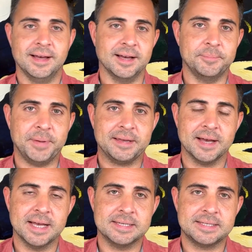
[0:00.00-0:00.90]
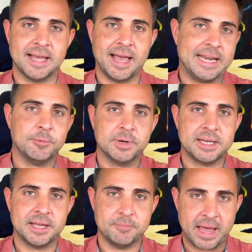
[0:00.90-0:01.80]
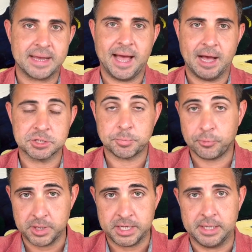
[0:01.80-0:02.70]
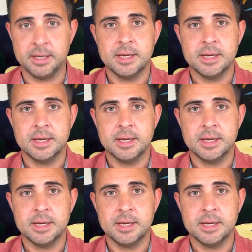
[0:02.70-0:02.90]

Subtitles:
because anyone can make a house pretty,